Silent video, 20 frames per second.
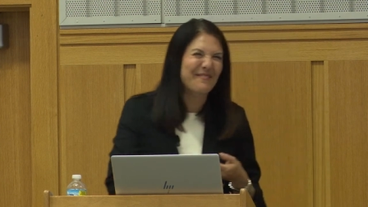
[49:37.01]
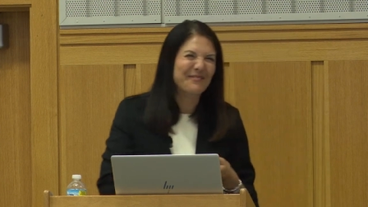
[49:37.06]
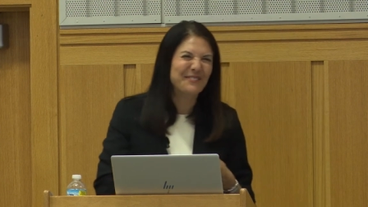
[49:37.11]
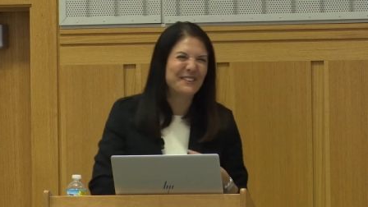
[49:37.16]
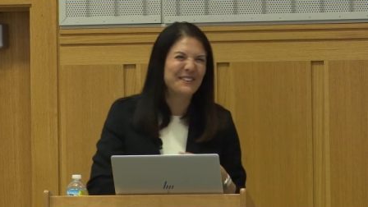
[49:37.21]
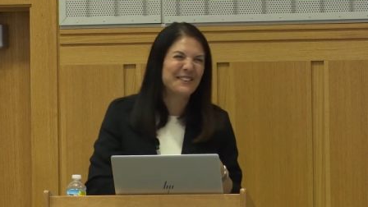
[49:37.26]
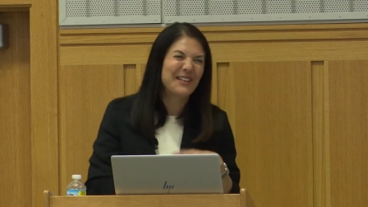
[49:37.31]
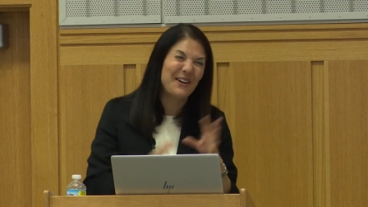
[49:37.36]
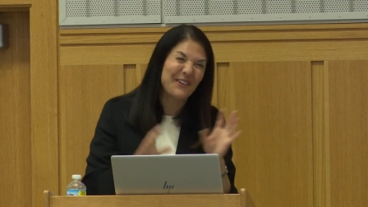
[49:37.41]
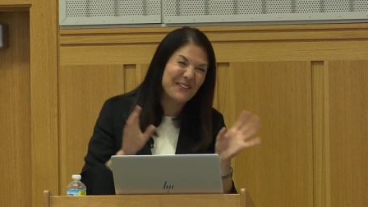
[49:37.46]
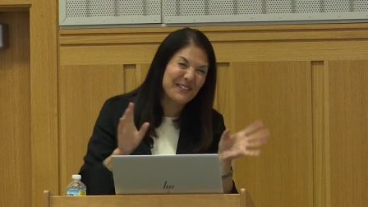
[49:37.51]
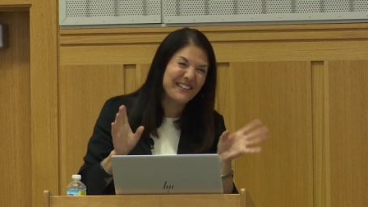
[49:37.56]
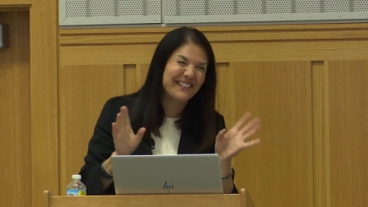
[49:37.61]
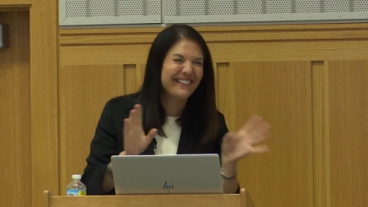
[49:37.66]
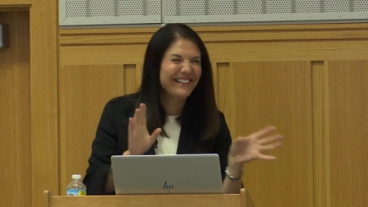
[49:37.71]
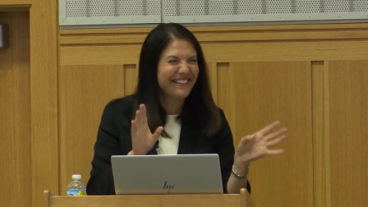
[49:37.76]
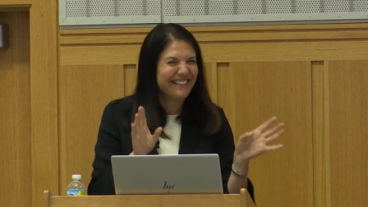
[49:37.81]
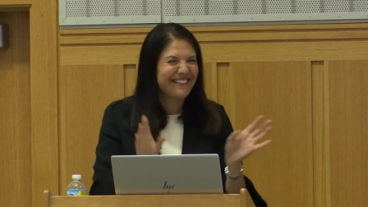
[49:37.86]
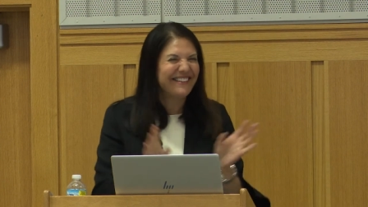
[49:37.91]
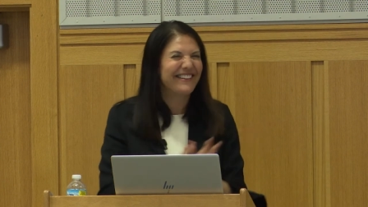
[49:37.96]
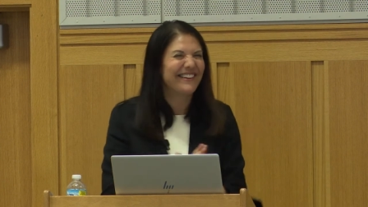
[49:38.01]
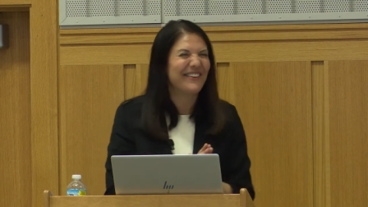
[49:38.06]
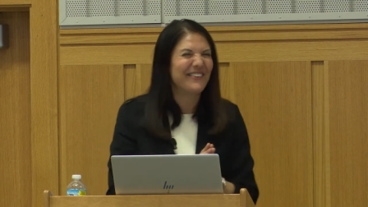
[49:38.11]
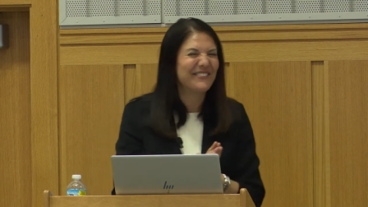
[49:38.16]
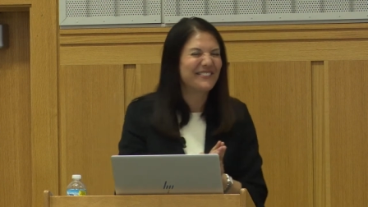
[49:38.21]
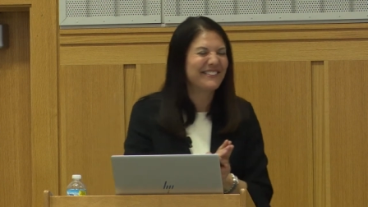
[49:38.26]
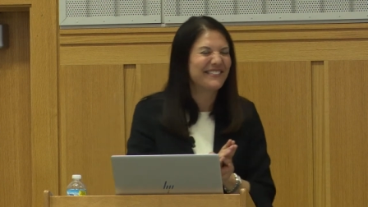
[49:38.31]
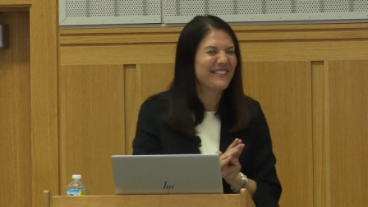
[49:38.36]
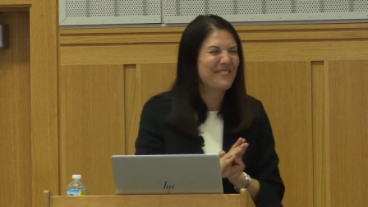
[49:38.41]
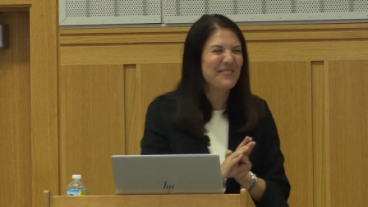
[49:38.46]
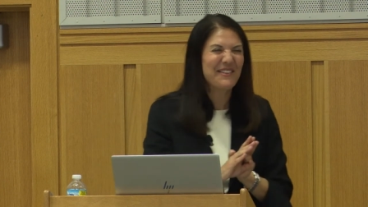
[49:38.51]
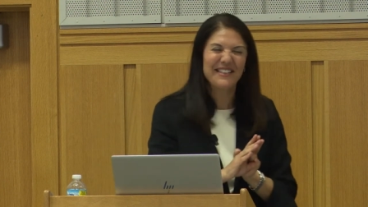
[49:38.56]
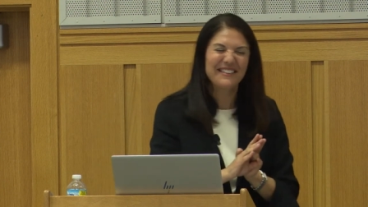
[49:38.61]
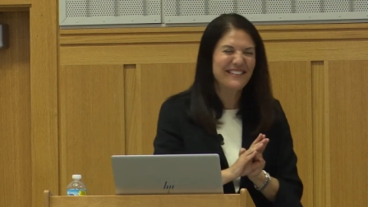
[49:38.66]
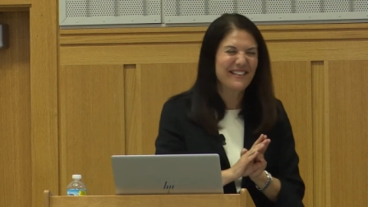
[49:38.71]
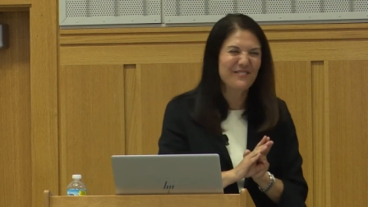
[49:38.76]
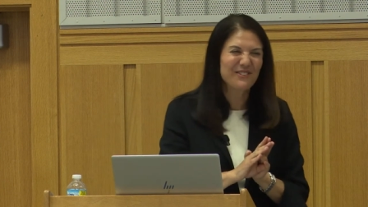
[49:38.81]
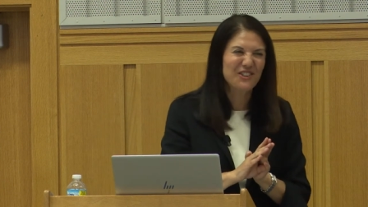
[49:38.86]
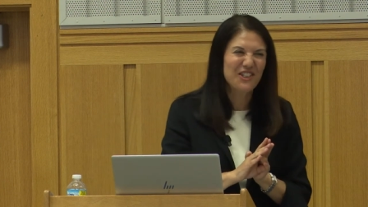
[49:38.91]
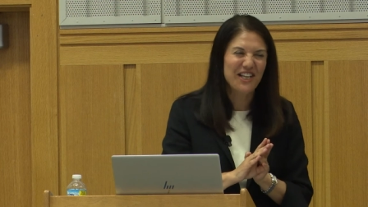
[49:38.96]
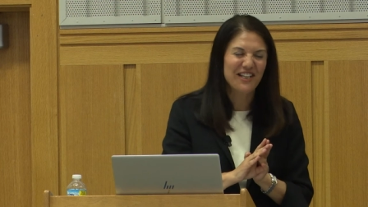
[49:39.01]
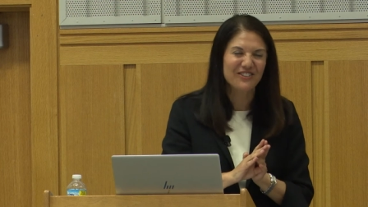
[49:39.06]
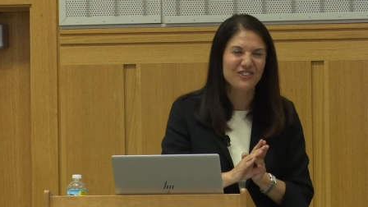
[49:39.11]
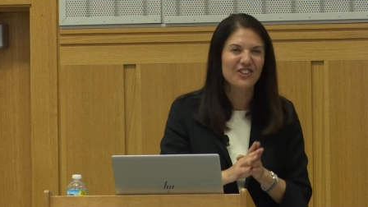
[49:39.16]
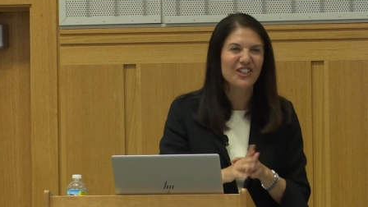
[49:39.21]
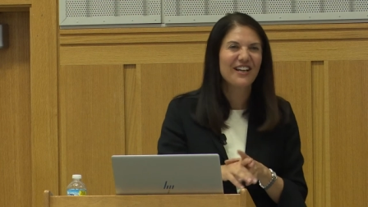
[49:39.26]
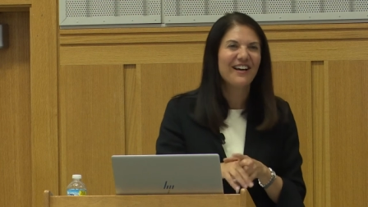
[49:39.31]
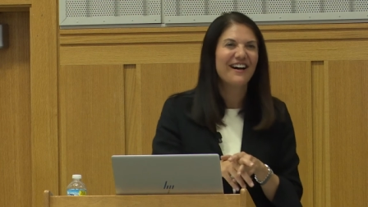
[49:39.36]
Some things never change.